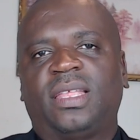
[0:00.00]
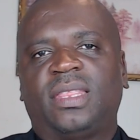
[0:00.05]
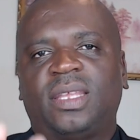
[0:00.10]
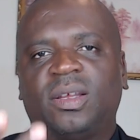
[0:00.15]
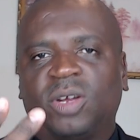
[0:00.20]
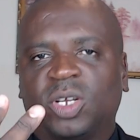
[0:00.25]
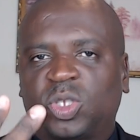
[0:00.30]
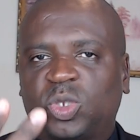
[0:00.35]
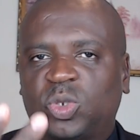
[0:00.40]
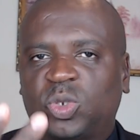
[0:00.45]

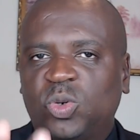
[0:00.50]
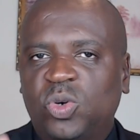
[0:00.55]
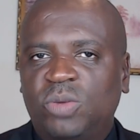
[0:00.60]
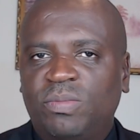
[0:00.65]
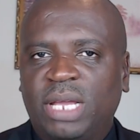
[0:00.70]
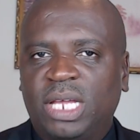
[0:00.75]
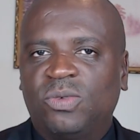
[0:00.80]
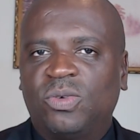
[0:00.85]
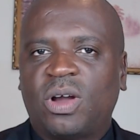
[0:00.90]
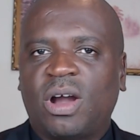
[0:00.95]
There are two
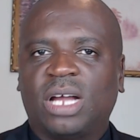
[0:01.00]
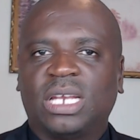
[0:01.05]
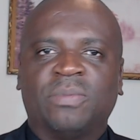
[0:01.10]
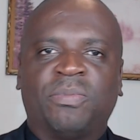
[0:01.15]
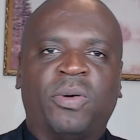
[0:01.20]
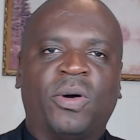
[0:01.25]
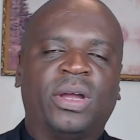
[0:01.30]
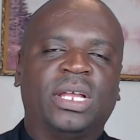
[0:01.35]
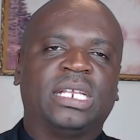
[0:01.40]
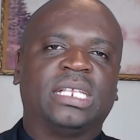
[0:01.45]
men who got the
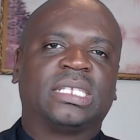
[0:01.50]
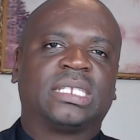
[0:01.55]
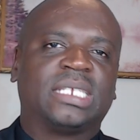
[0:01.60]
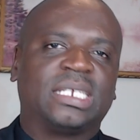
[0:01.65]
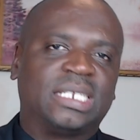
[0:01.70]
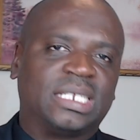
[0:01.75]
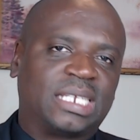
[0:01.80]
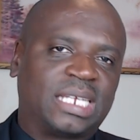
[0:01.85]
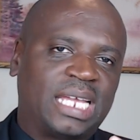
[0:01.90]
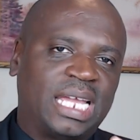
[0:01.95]
point,
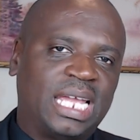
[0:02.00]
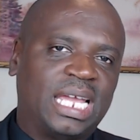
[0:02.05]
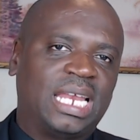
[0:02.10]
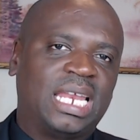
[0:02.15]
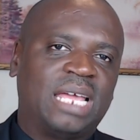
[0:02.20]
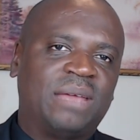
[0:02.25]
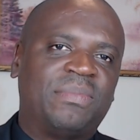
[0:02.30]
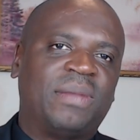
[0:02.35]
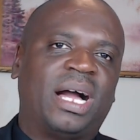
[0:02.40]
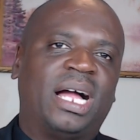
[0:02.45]

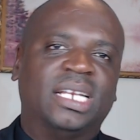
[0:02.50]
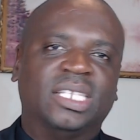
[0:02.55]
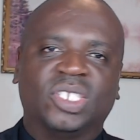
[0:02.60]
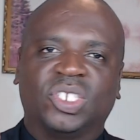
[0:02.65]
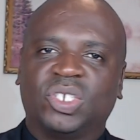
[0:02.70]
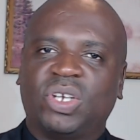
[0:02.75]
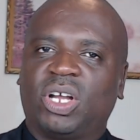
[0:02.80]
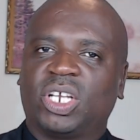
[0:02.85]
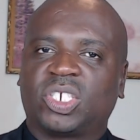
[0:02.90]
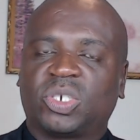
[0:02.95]
Caleb and
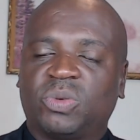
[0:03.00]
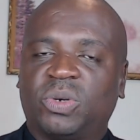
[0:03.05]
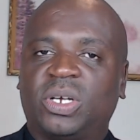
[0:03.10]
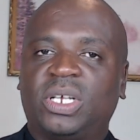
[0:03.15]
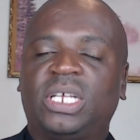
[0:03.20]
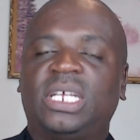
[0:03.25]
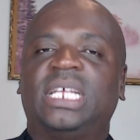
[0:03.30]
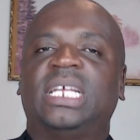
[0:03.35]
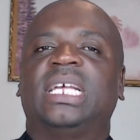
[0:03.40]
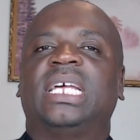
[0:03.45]

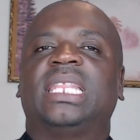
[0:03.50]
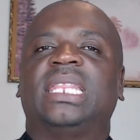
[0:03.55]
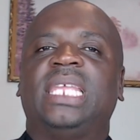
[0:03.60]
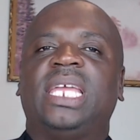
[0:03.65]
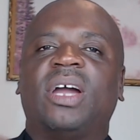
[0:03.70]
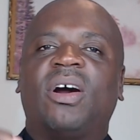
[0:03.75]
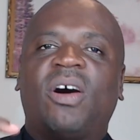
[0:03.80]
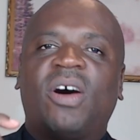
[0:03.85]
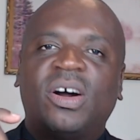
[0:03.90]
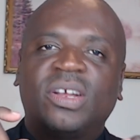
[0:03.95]
Joshua.
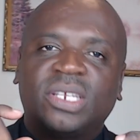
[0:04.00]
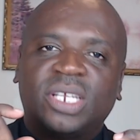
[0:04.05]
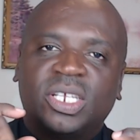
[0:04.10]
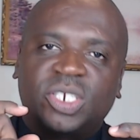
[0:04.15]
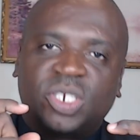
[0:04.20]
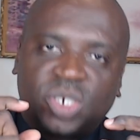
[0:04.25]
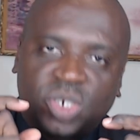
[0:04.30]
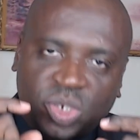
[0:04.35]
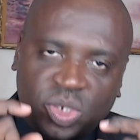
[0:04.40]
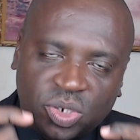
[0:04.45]
They
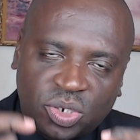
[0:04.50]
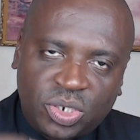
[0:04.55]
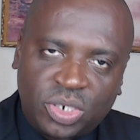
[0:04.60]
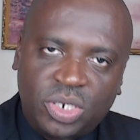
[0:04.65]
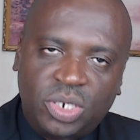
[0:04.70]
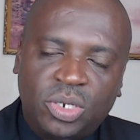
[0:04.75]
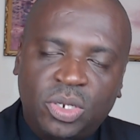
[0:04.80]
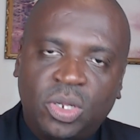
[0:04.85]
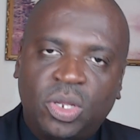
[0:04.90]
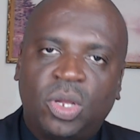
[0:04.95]

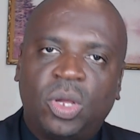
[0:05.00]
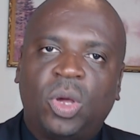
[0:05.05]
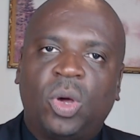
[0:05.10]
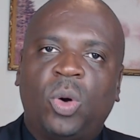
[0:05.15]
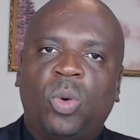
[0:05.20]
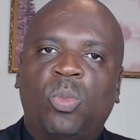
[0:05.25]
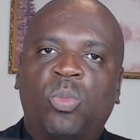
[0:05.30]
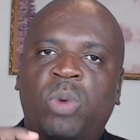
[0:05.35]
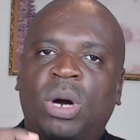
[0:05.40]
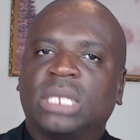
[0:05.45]
understood
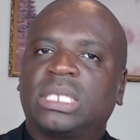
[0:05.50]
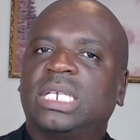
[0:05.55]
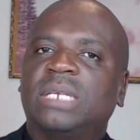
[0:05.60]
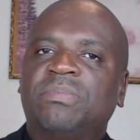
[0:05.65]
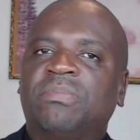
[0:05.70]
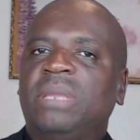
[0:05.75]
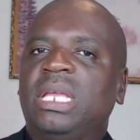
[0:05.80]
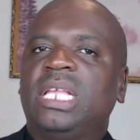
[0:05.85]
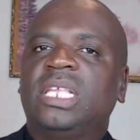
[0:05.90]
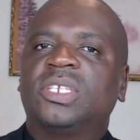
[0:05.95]
what it
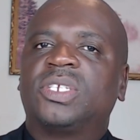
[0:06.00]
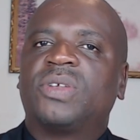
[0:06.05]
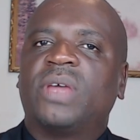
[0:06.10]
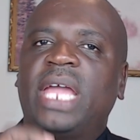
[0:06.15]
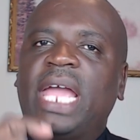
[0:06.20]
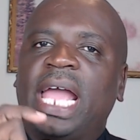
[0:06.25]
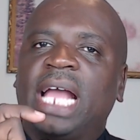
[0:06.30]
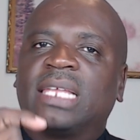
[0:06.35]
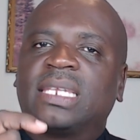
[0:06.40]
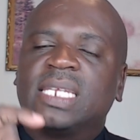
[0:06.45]
means to
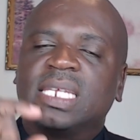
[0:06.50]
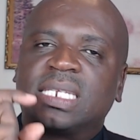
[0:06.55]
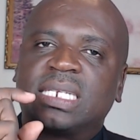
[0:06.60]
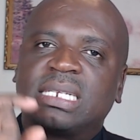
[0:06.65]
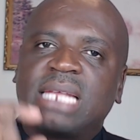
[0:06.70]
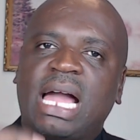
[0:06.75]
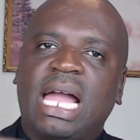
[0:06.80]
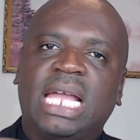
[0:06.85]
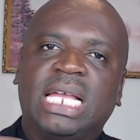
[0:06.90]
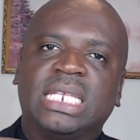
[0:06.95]

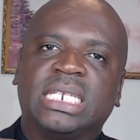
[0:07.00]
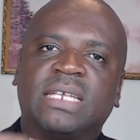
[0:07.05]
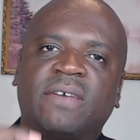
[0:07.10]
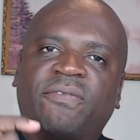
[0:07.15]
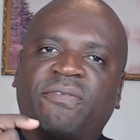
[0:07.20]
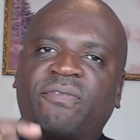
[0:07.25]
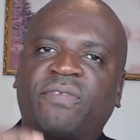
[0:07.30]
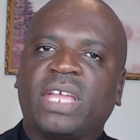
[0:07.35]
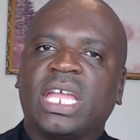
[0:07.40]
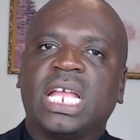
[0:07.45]
exercise the
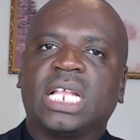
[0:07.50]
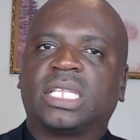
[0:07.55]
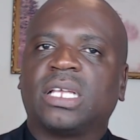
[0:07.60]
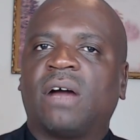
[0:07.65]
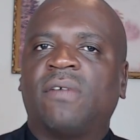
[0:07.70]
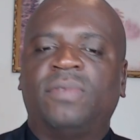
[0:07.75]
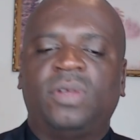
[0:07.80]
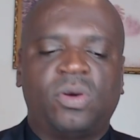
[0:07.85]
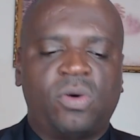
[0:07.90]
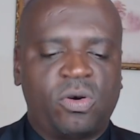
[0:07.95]
faith
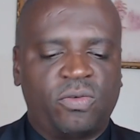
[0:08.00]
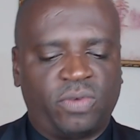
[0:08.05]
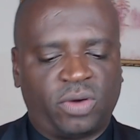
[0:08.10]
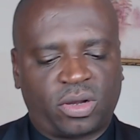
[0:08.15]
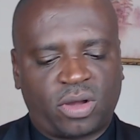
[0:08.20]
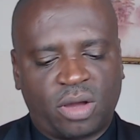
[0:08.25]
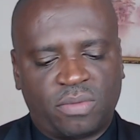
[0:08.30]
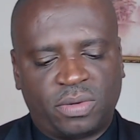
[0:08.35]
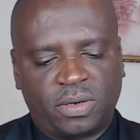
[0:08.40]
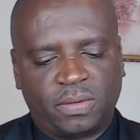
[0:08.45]
of the
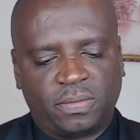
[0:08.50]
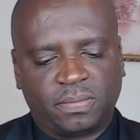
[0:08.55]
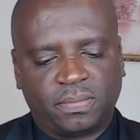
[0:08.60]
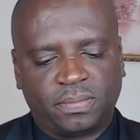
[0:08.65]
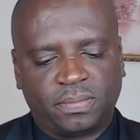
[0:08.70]
overcomer.